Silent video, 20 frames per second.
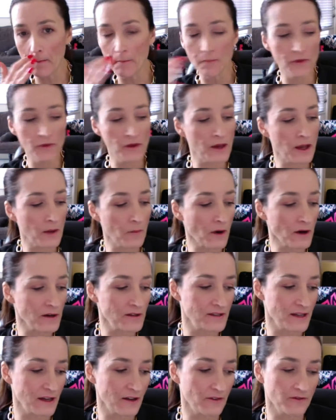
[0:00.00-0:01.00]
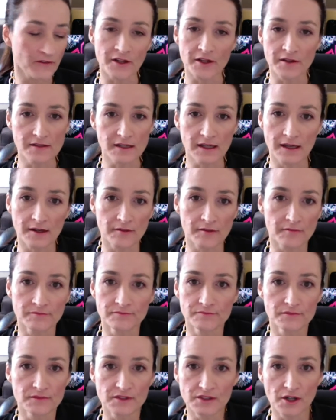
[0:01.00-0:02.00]
You get marked down for using them.
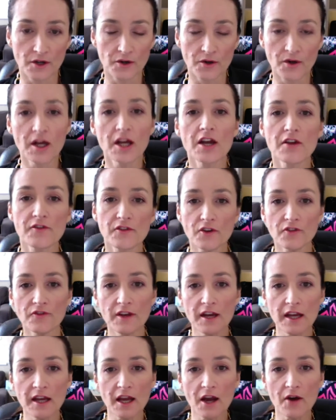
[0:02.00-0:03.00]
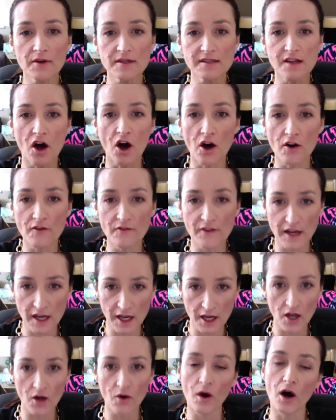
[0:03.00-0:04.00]
So if your video is all
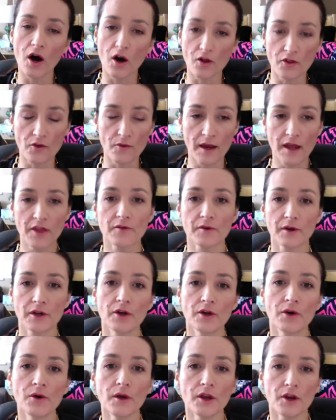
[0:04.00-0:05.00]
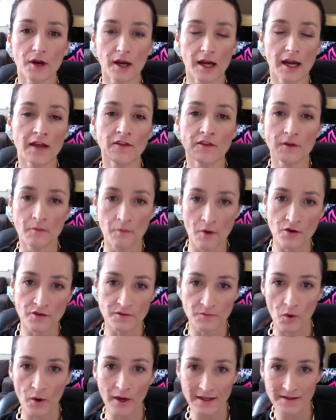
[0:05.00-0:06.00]
video all the way through, you're going to get the most
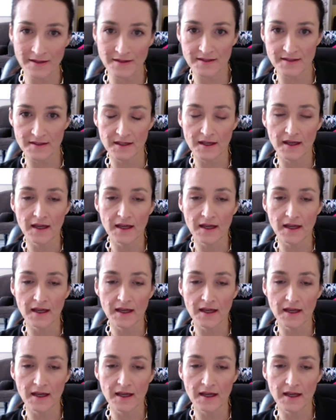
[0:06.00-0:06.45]
points.